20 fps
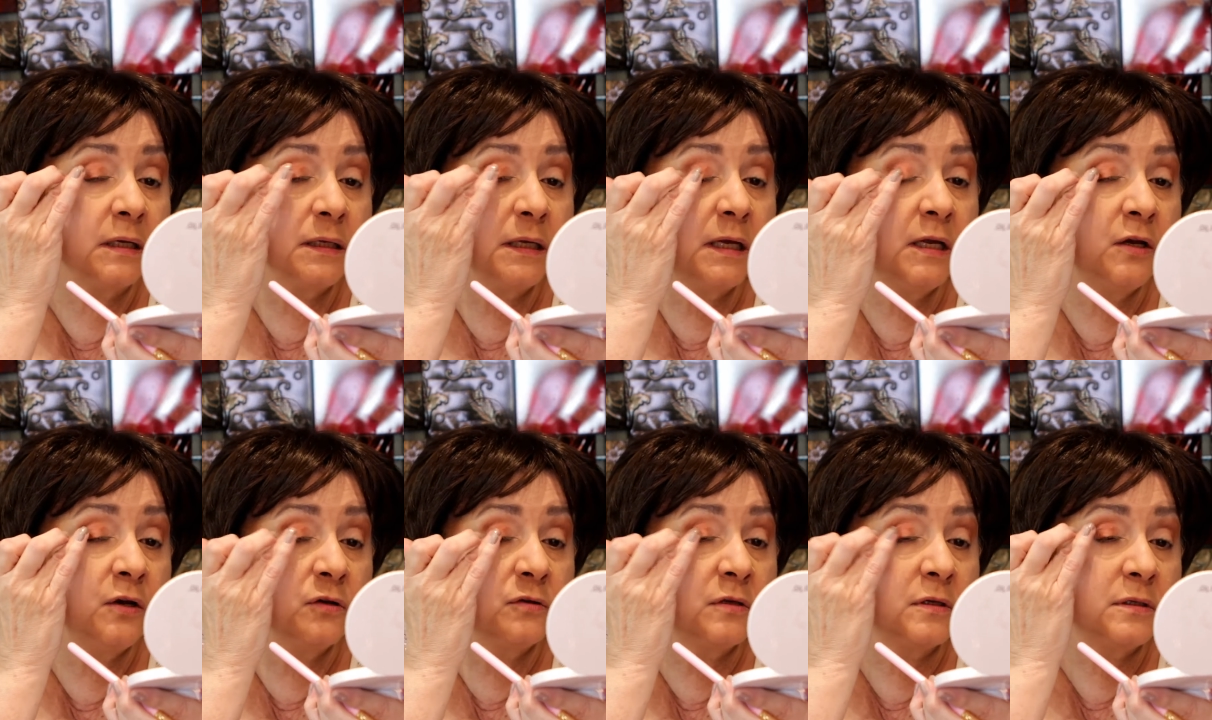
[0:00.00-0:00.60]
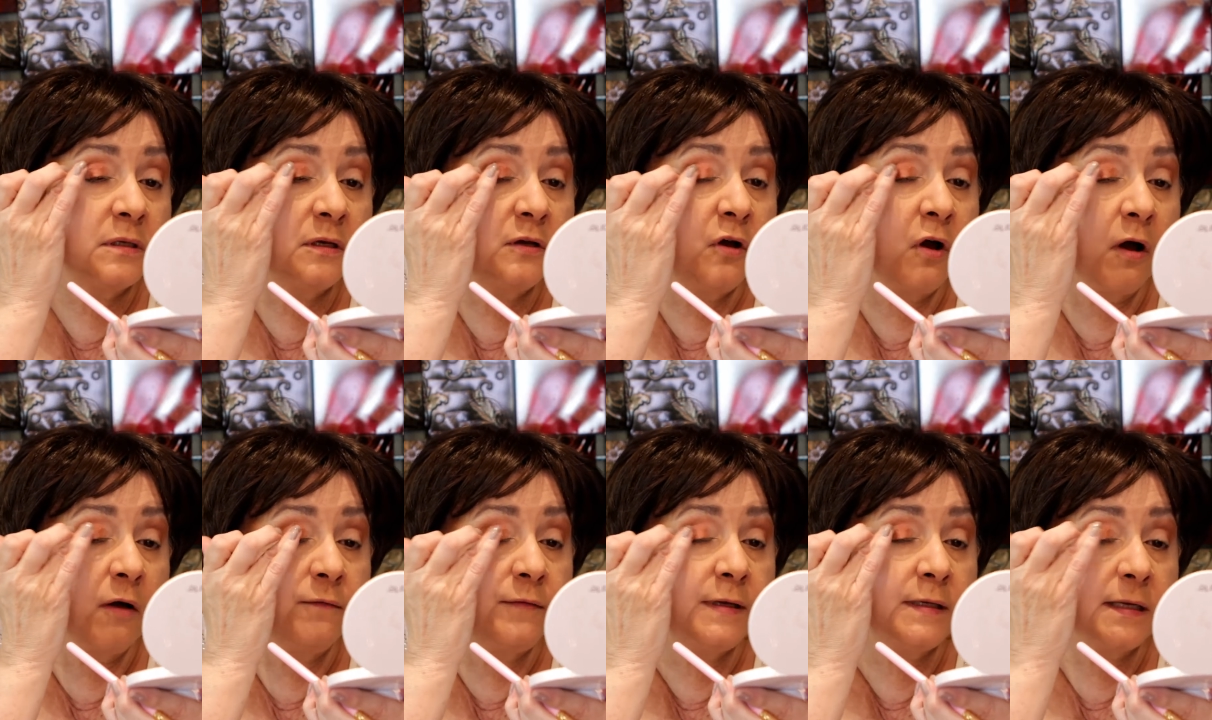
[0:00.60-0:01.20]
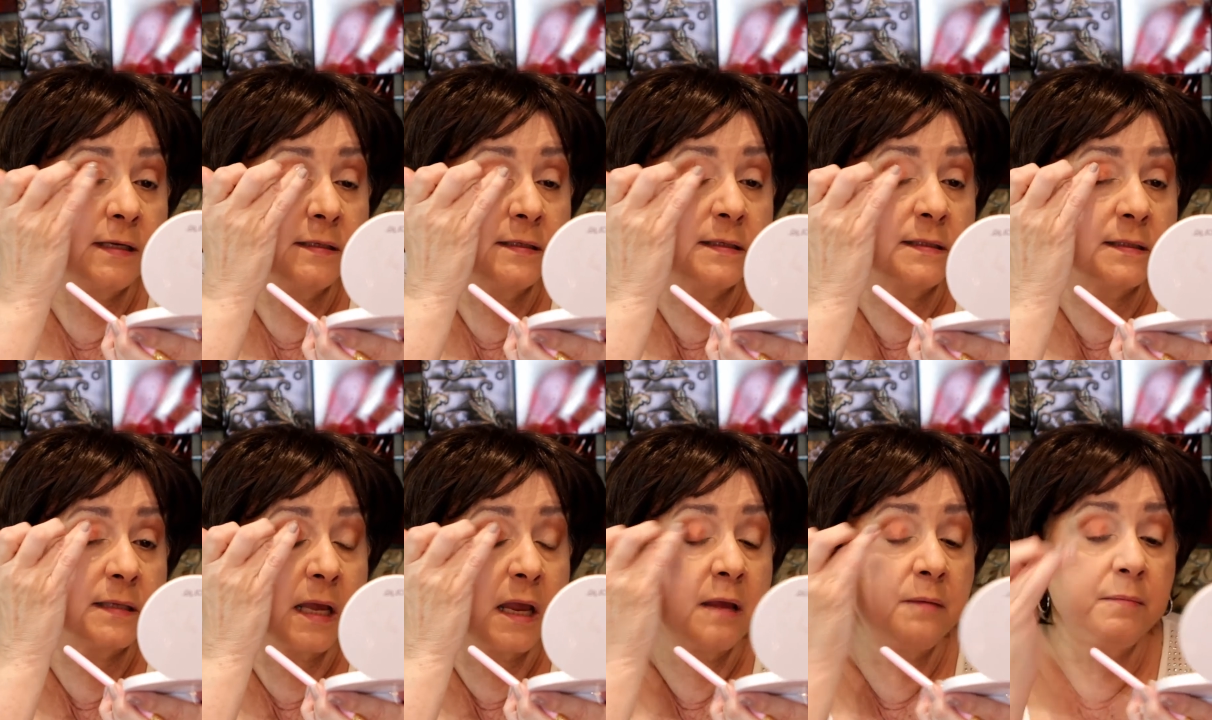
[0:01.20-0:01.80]
He goes, doesn't coffee taste the
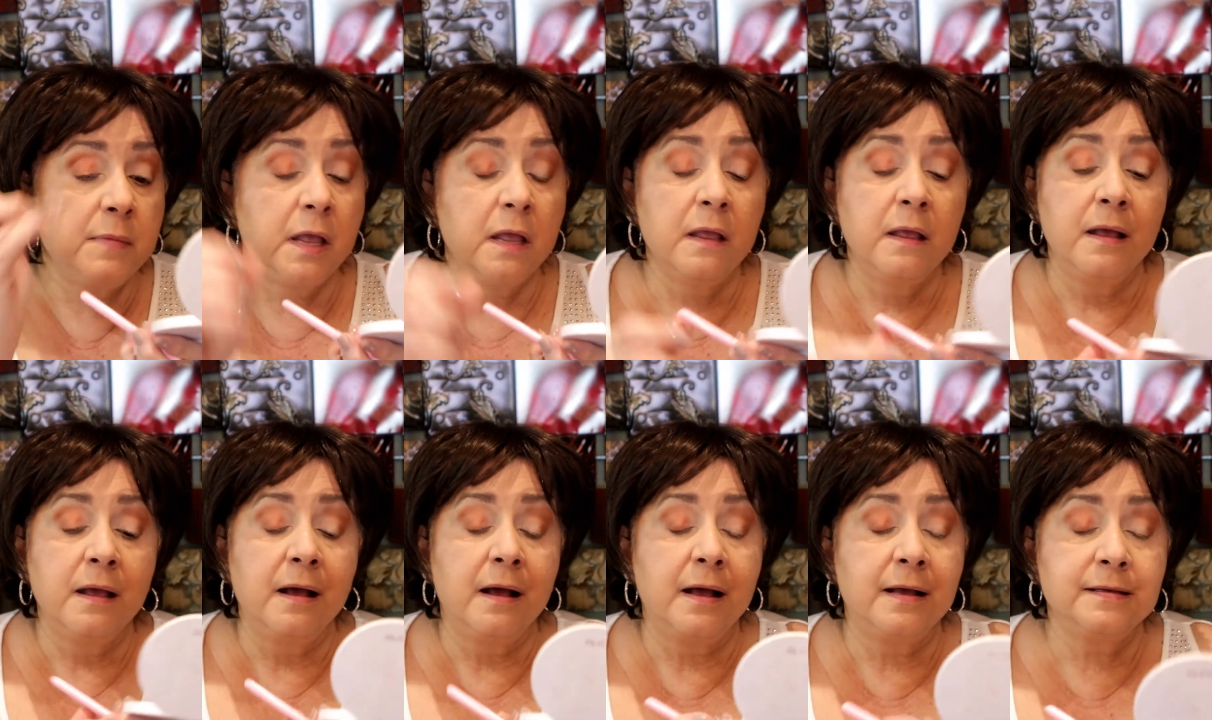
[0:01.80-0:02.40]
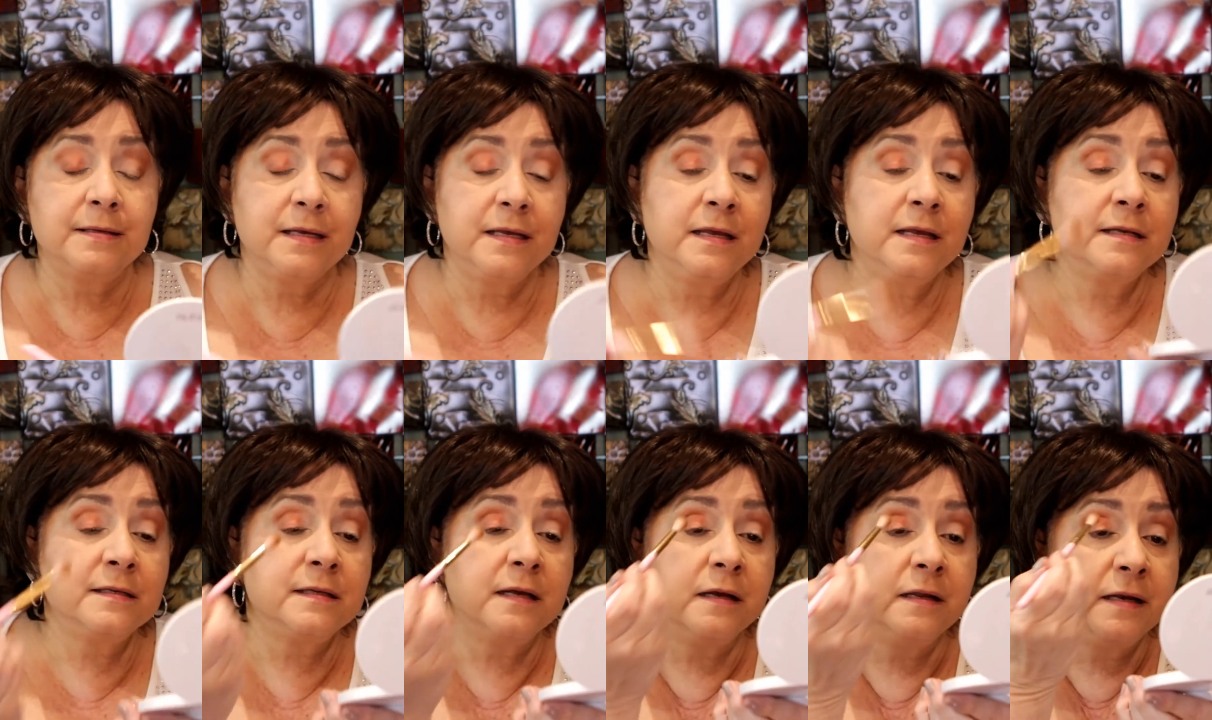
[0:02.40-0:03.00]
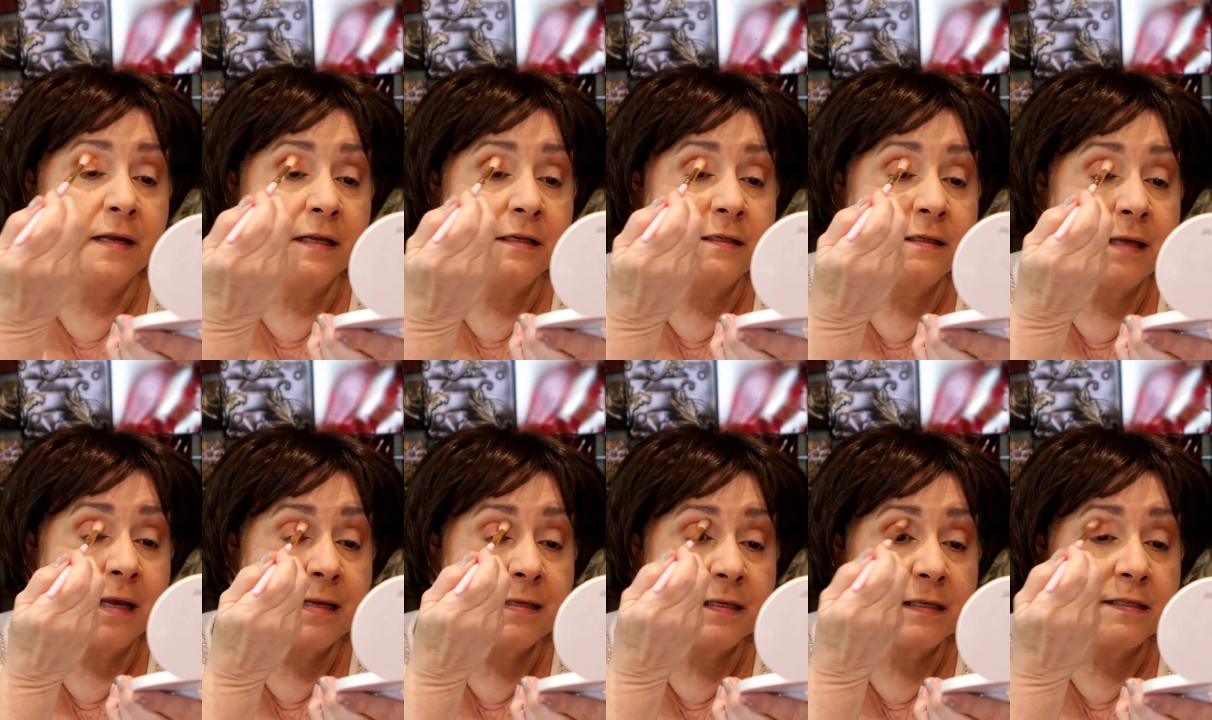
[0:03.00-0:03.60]
same? I said, yes, hon, it
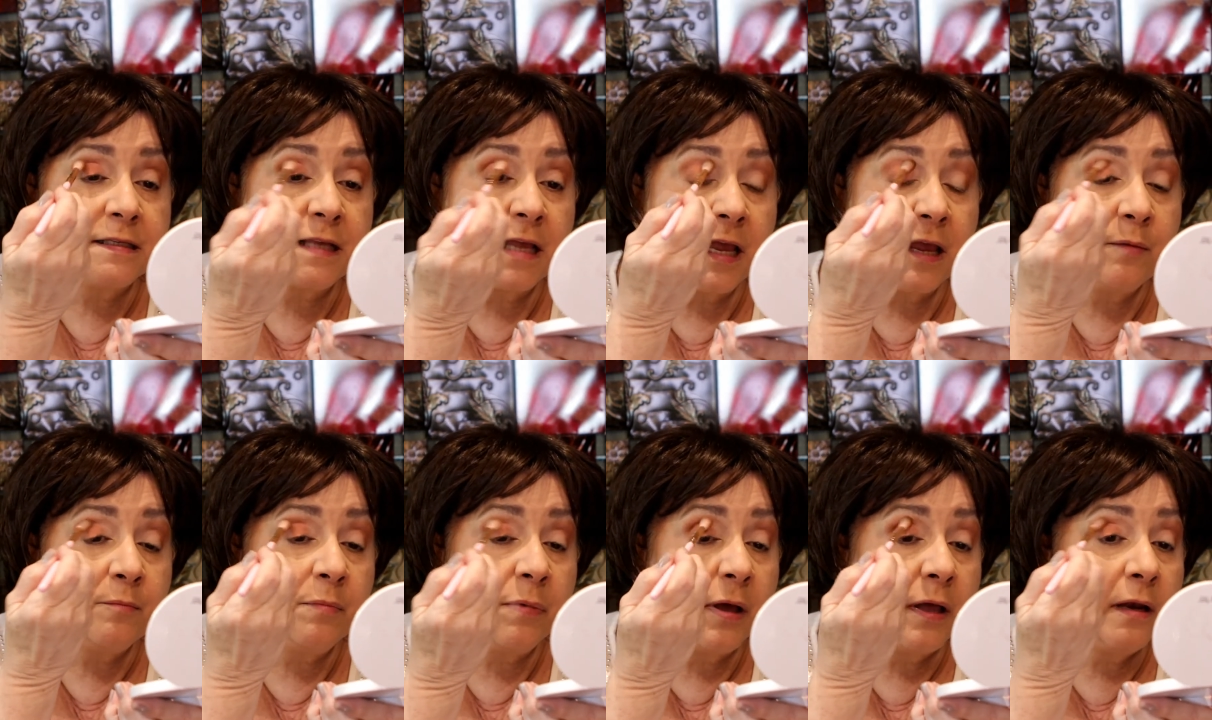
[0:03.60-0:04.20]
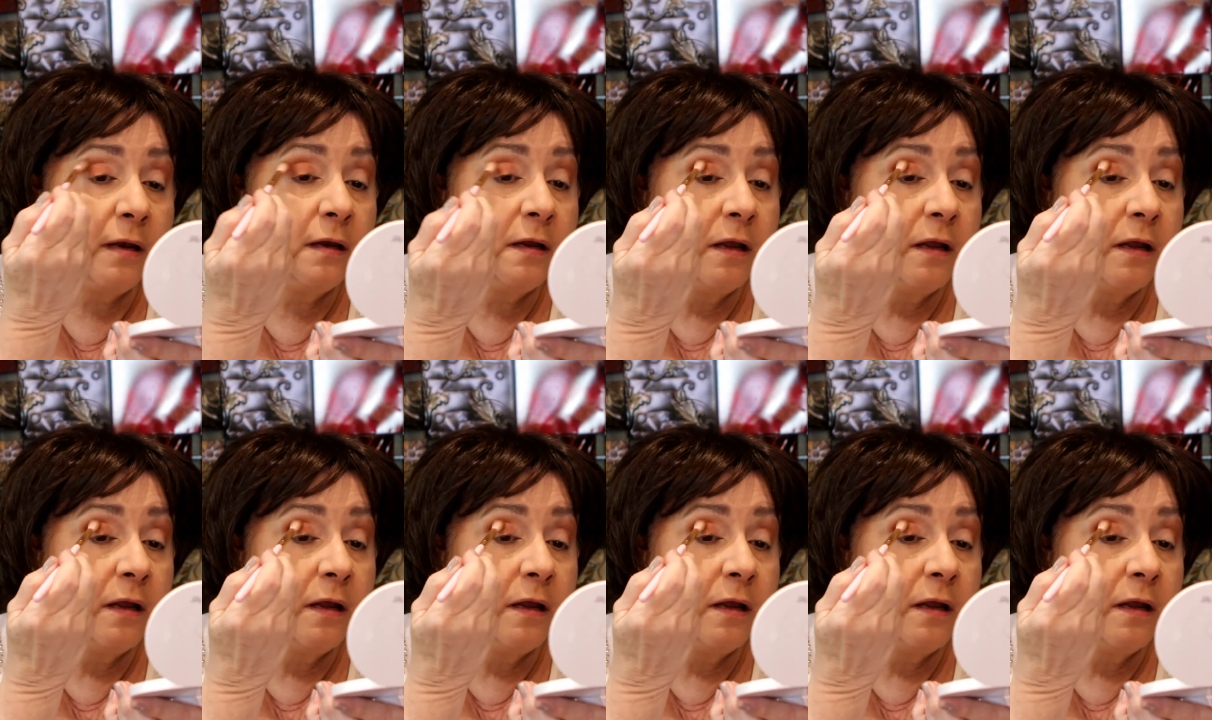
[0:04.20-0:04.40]
tastes the same. But,